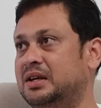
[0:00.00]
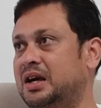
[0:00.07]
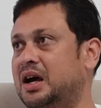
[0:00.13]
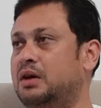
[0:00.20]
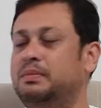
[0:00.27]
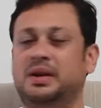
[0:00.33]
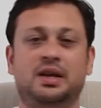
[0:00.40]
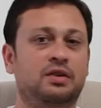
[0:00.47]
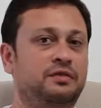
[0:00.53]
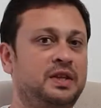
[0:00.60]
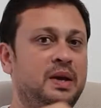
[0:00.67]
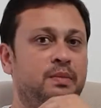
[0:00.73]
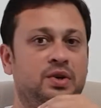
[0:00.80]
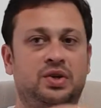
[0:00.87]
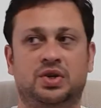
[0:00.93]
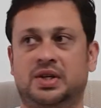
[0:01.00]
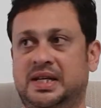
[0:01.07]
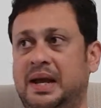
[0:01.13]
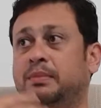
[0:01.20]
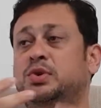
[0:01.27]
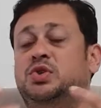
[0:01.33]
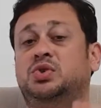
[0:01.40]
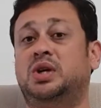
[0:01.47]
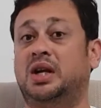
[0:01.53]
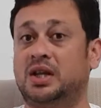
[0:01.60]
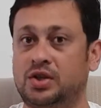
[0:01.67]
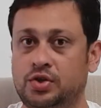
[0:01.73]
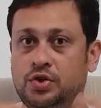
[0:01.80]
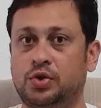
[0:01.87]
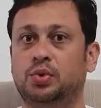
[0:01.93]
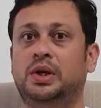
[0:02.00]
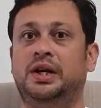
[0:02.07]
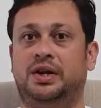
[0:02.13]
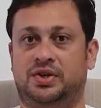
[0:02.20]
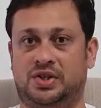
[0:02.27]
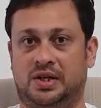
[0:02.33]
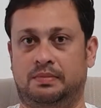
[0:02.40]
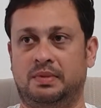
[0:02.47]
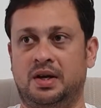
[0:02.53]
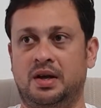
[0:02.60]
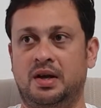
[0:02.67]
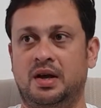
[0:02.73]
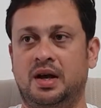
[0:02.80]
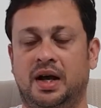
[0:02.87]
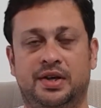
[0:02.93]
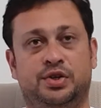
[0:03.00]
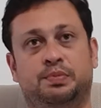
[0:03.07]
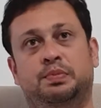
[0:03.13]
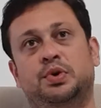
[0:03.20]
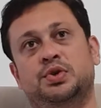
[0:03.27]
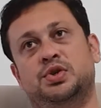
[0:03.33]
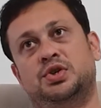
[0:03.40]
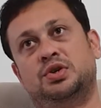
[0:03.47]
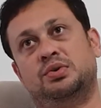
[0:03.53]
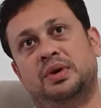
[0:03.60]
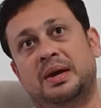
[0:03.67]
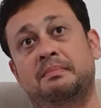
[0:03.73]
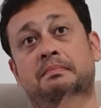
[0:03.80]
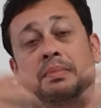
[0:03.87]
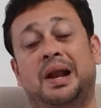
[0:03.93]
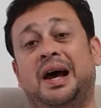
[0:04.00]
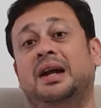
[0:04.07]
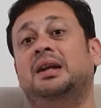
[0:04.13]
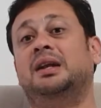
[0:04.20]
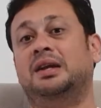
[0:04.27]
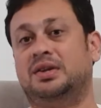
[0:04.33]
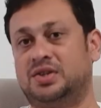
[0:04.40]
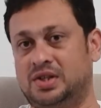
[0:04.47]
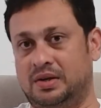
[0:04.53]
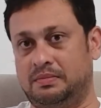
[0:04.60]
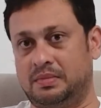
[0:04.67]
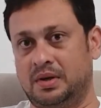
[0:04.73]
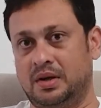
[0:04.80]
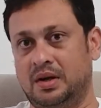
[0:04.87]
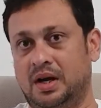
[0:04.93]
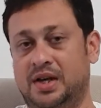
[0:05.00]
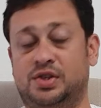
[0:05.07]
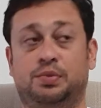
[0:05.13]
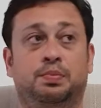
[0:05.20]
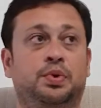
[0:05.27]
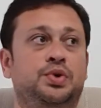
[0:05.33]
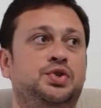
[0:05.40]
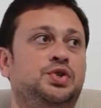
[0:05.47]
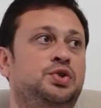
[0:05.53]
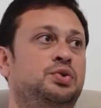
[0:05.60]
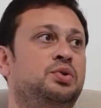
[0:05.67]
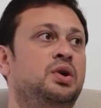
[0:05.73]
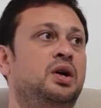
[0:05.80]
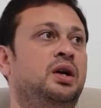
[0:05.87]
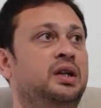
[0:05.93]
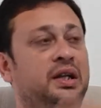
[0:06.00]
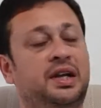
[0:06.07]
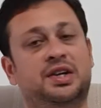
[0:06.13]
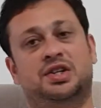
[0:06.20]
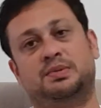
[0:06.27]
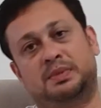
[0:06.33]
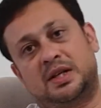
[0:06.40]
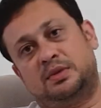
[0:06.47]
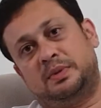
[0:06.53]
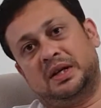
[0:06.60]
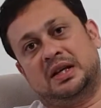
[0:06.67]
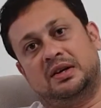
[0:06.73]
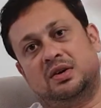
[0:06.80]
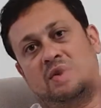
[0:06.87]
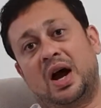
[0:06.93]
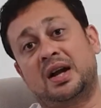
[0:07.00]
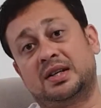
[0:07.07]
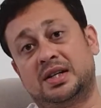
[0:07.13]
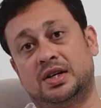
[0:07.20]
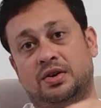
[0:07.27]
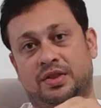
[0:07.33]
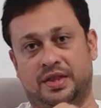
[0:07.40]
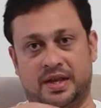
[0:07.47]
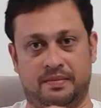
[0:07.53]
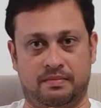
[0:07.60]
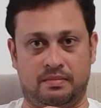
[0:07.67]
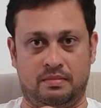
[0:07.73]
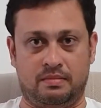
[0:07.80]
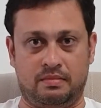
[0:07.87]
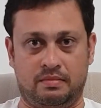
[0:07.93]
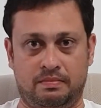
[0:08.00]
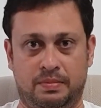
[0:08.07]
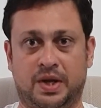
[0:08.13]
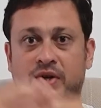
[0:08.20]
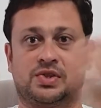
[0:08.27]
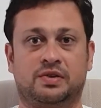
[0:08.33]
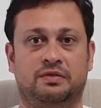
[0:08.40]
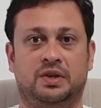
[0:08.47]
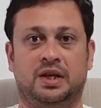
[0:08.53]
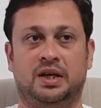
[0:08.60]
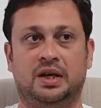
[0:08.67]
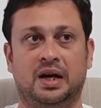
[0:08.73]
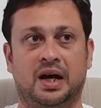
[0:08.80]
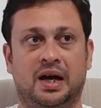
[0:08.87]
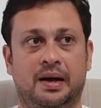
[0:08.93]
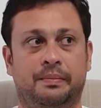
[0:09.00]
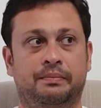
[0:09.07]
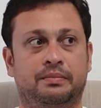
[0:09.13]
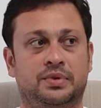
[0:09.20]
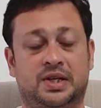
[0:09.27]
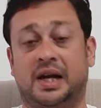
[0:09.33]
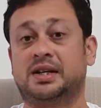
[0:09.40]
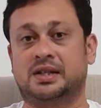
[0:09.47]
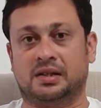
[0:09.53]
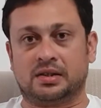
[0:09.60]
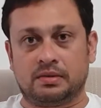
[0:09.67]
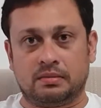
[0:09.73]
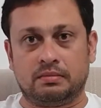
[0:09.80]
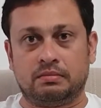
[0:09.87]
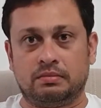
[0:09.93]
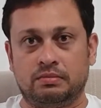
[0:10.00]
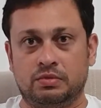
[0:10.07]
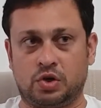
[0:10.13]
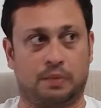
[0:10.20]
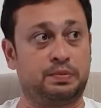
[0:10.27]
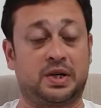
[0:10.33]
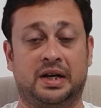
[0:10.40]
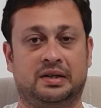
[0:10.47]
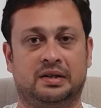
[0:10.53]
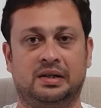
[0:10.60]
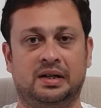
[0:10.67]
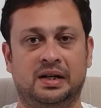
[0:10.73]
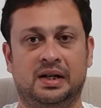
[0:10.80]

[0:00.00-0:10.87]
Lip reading: How many of them are demonstrating true leadership as opposed to implied leadership, as opposed to leadership that's been granted on them because of the job title?